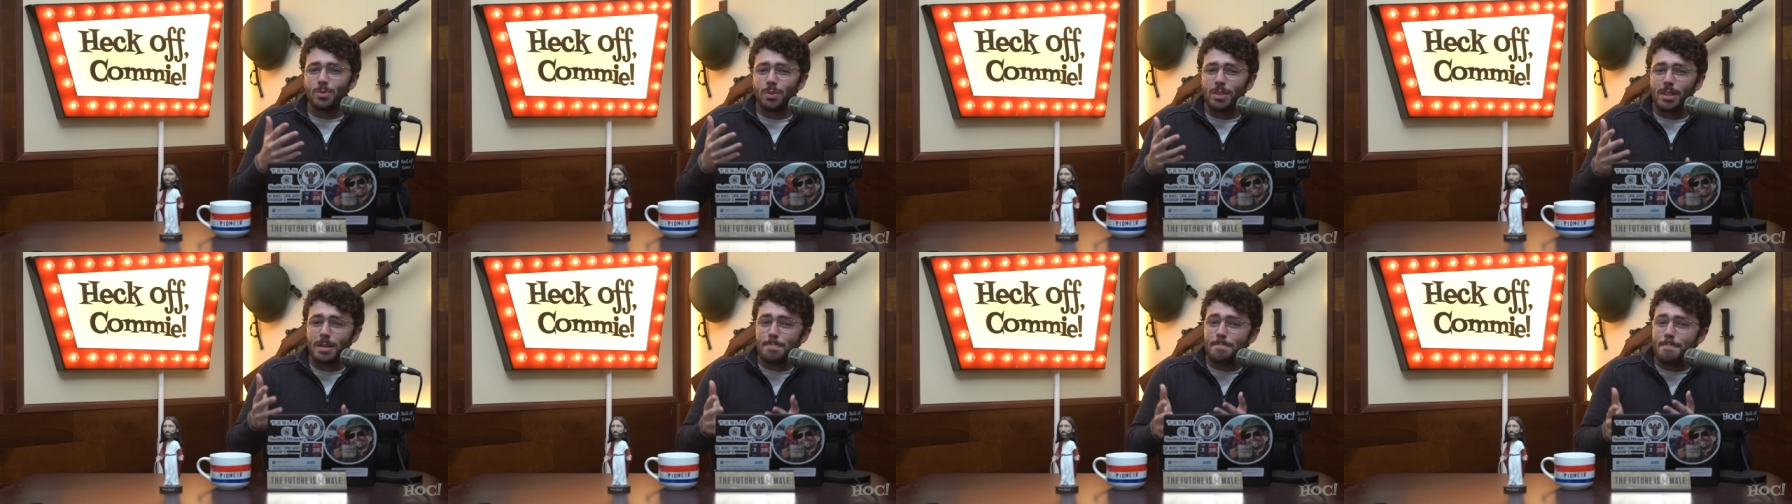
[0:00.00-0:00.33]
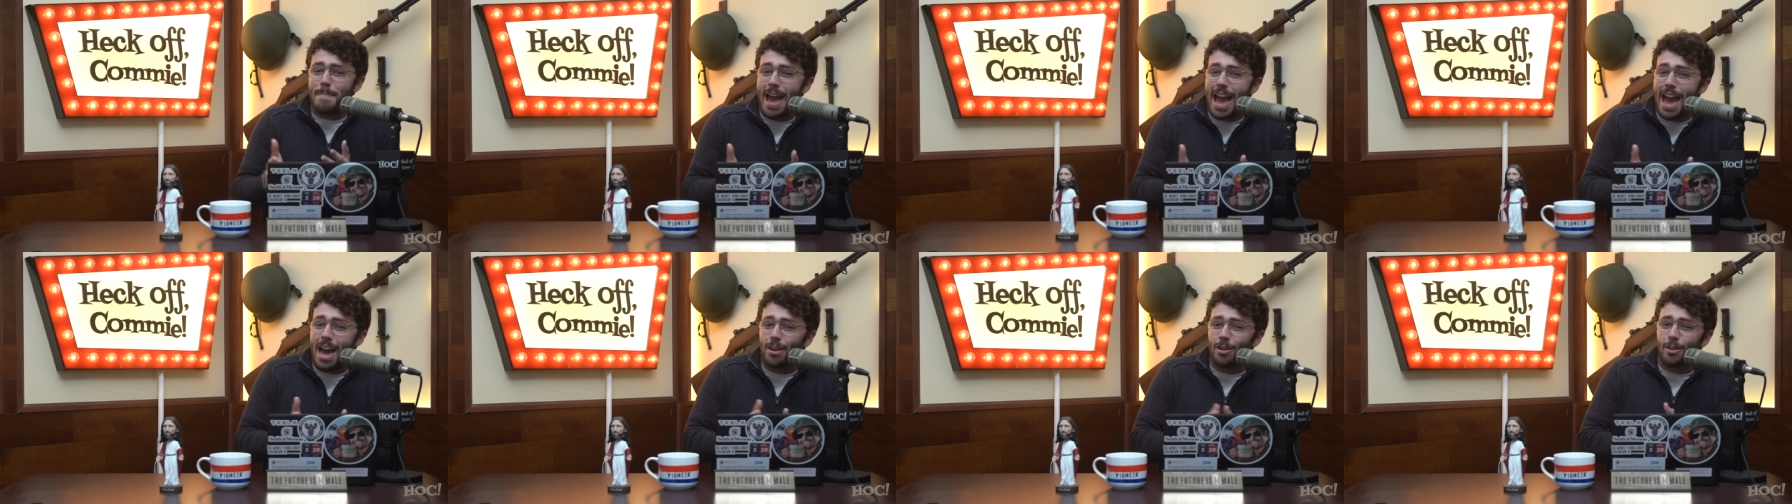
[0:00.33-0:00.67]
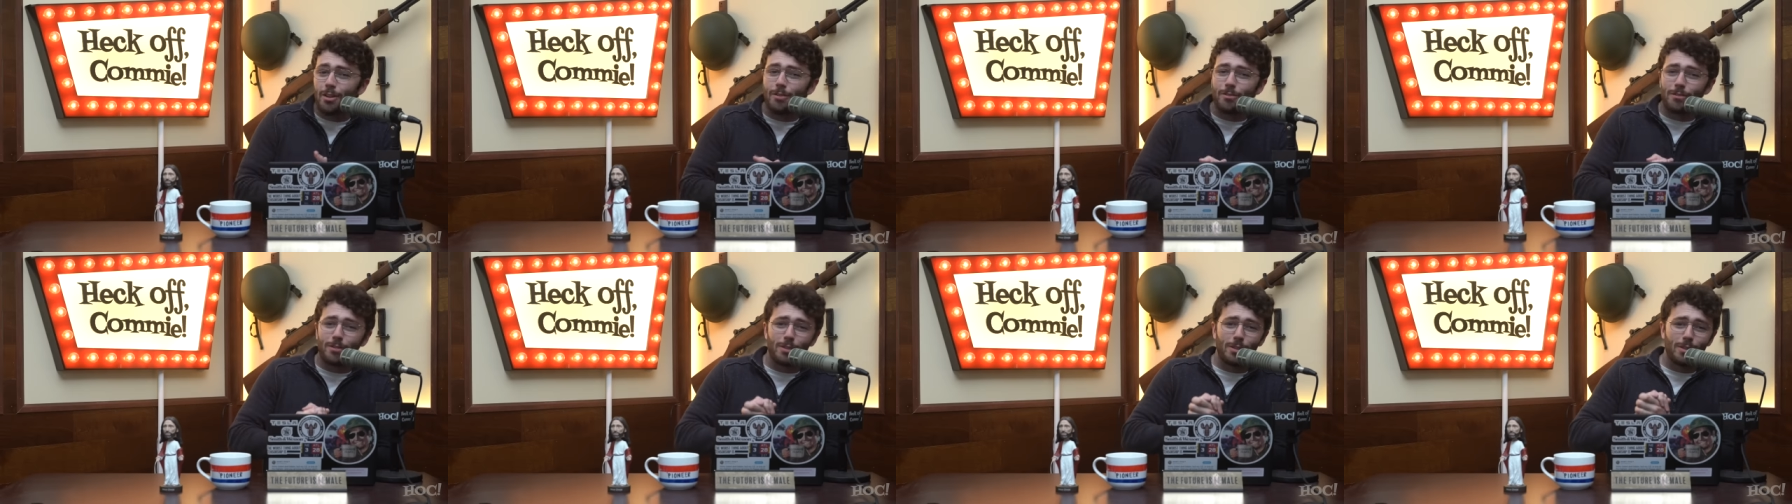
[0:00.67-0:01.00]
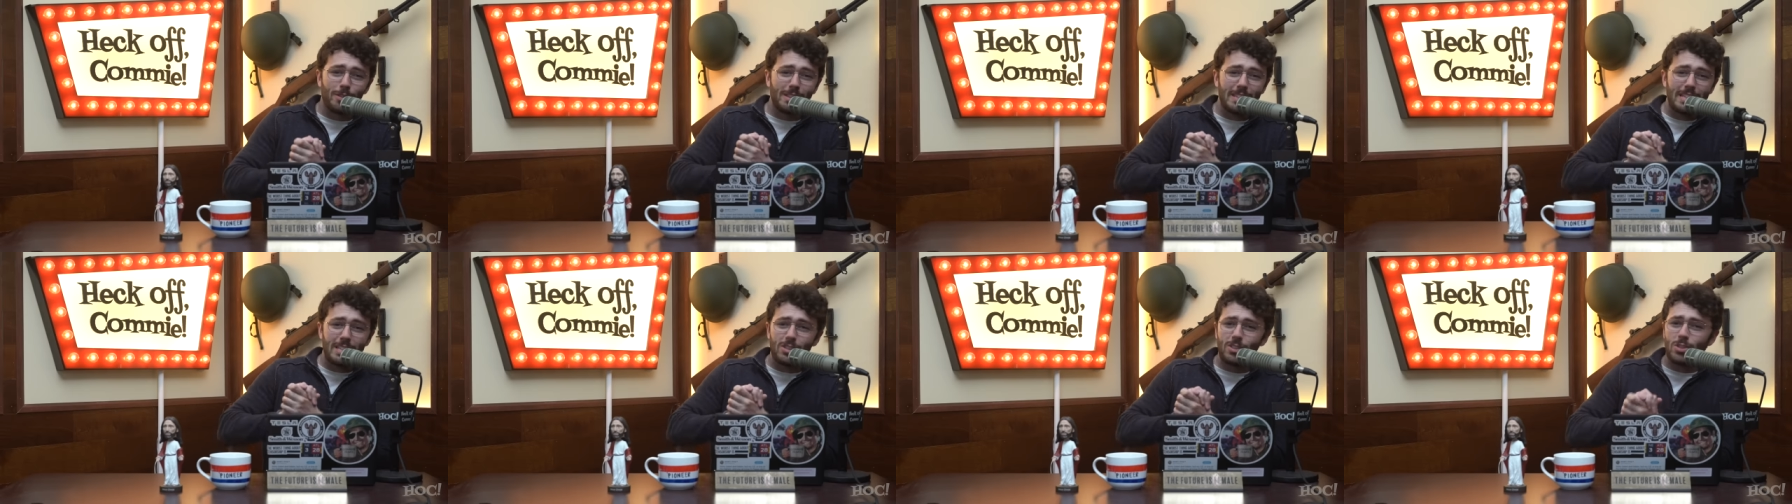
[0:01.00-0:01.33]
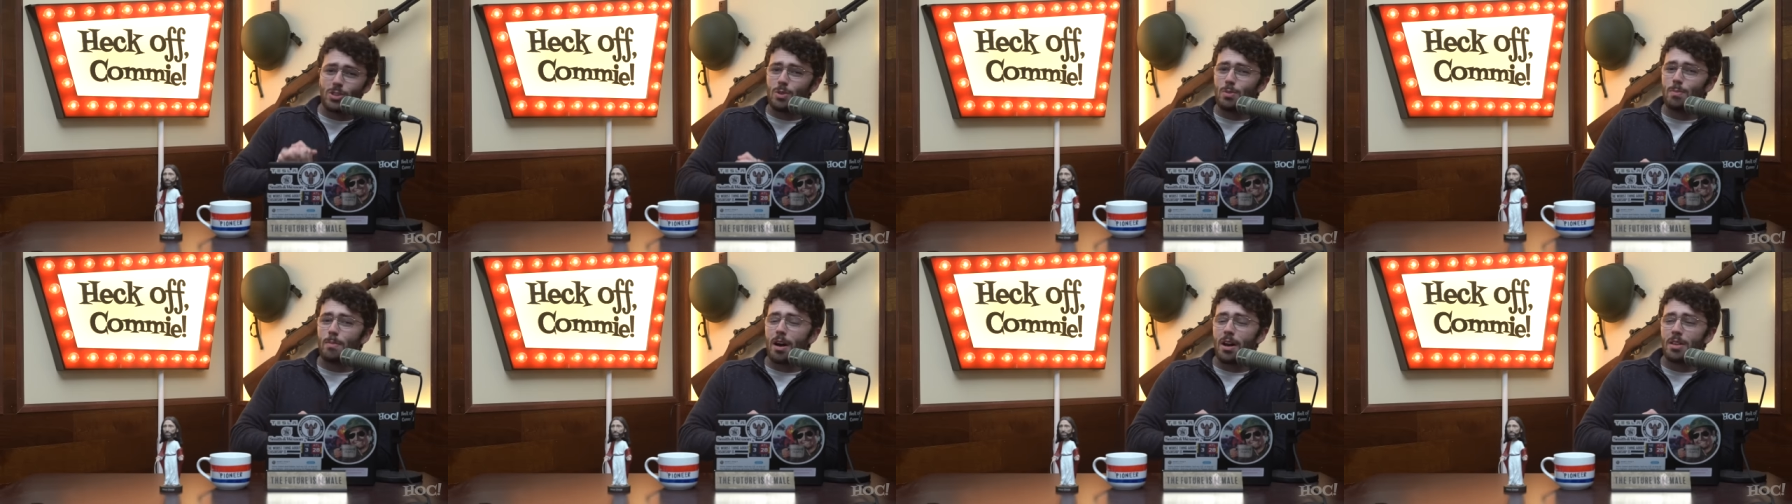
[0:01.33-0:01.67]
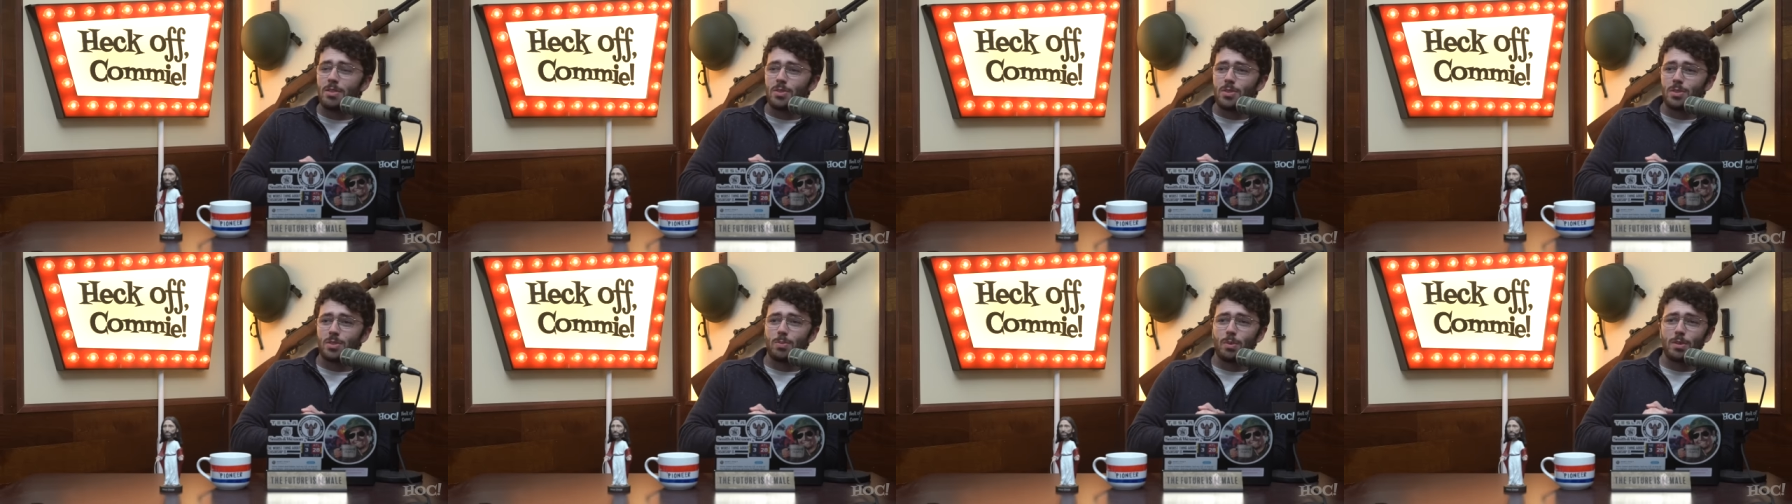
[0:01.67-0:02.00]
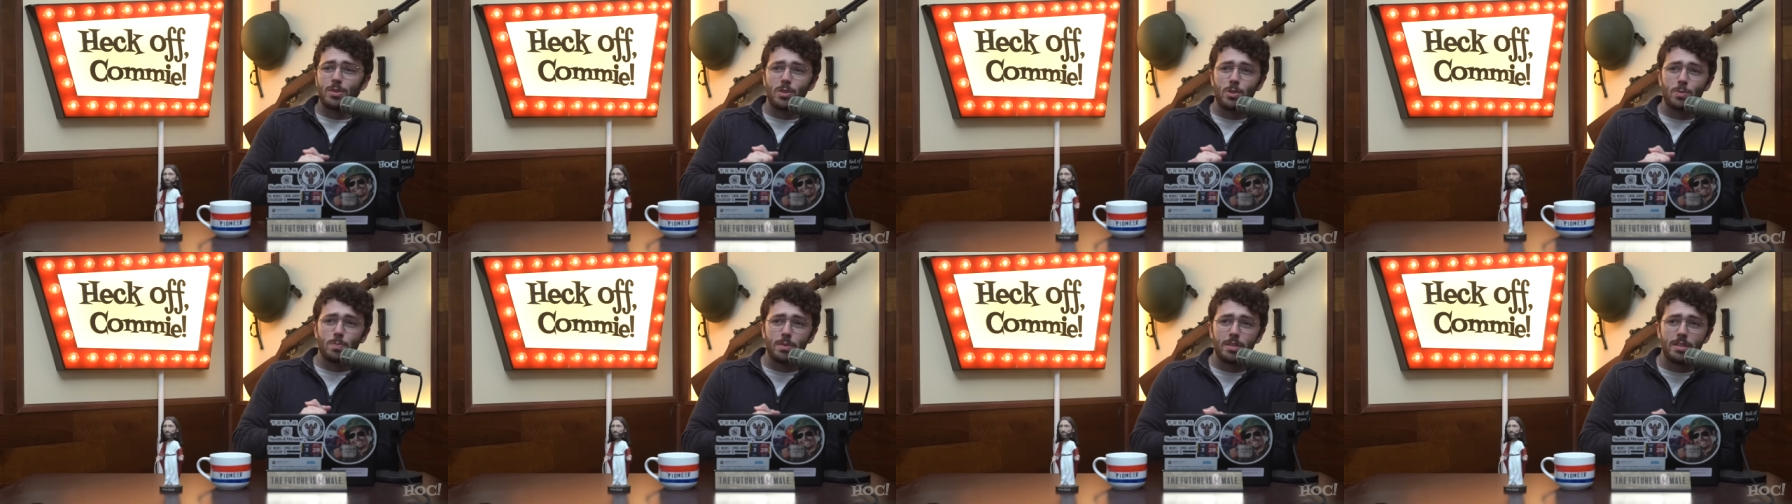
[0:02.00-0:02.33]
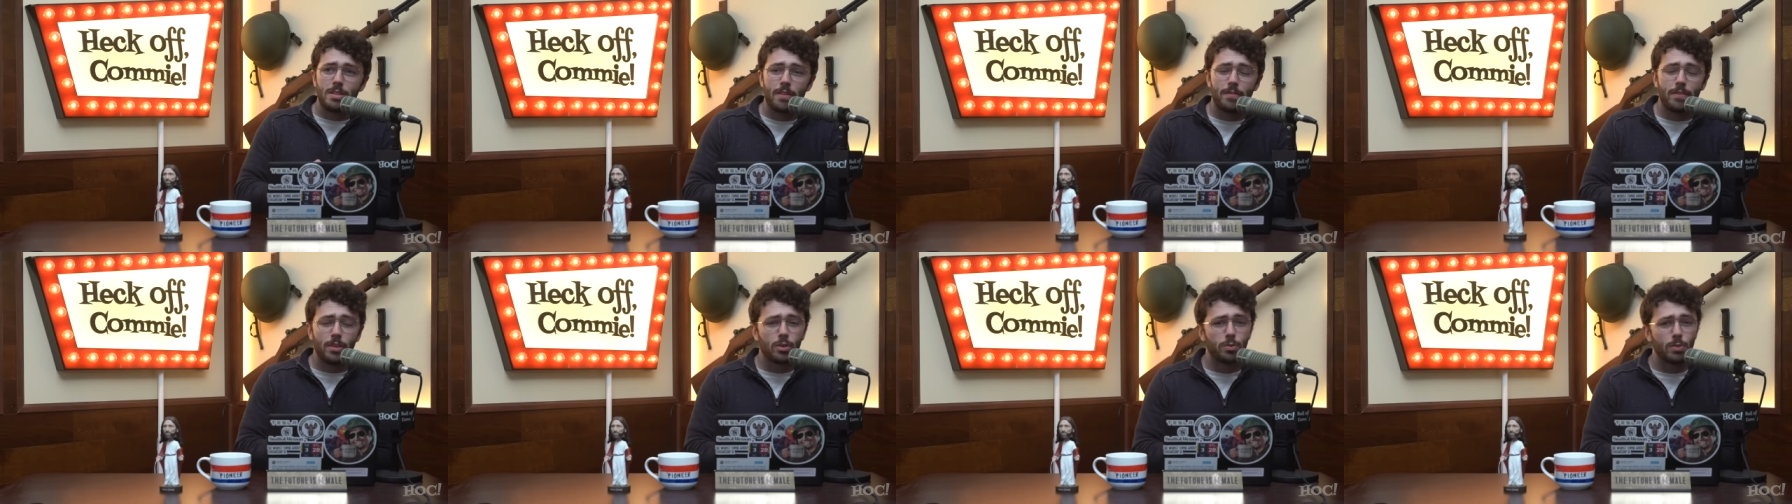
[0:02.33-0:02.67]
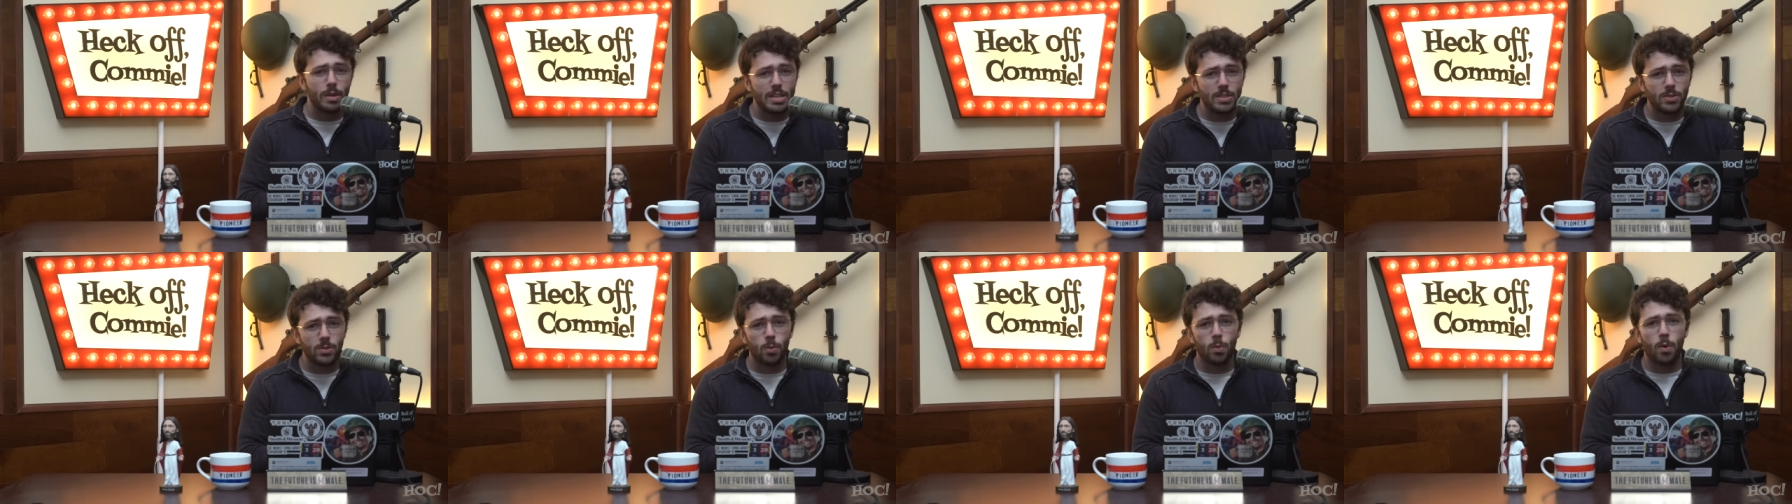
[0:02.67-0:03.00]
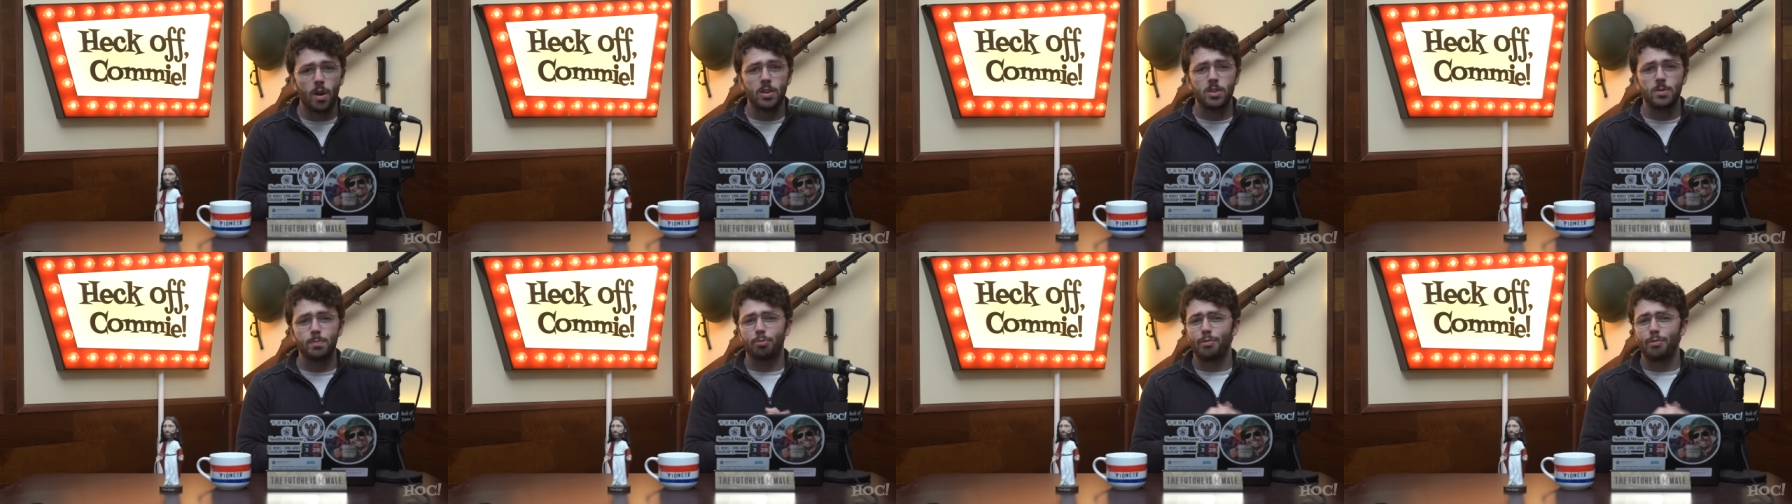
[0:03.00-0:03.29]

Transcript: really matter for at least two months what the specific reason was,